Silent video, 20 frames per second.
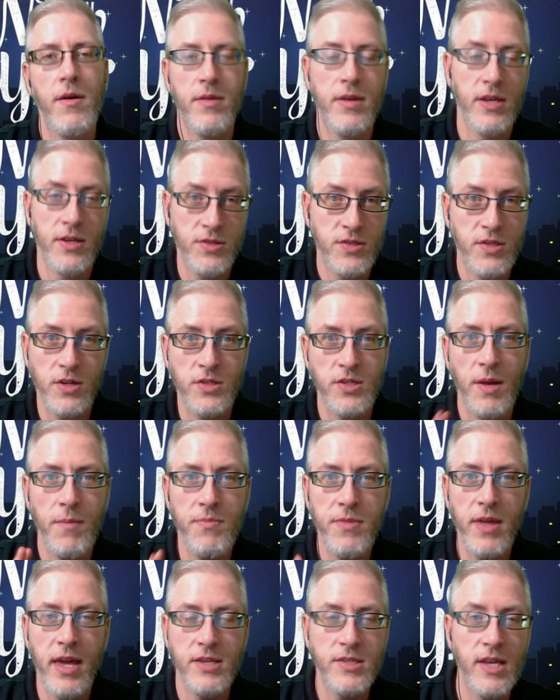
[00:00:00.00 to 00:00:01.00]
because there's some
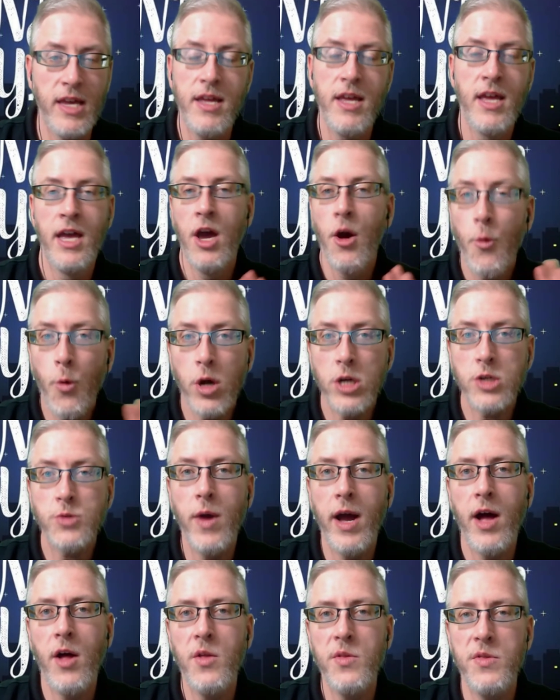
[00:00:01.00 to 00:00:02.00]
things that worked
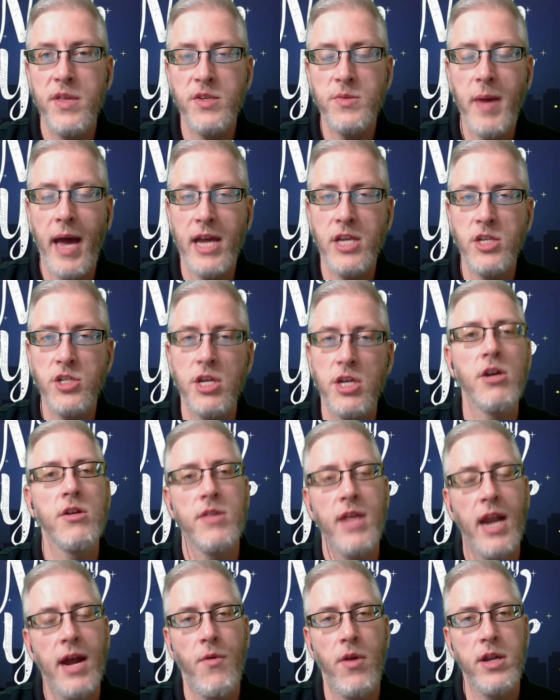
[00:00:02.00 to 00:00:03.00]
well this past year
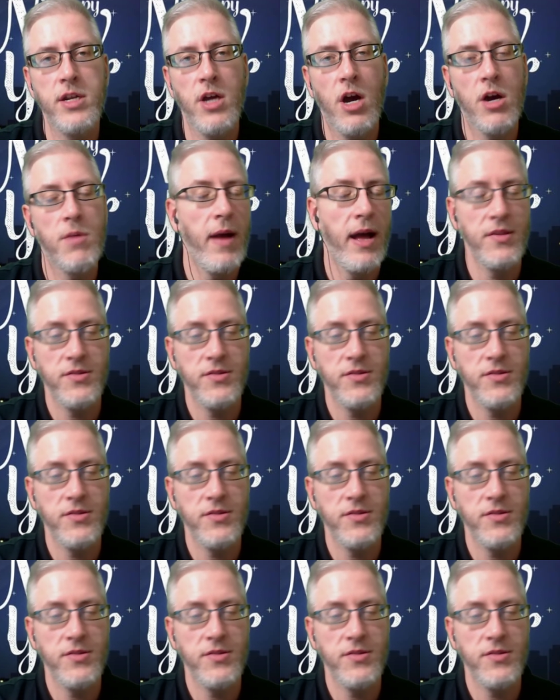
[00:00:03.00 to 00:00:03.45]
that I want to talk about,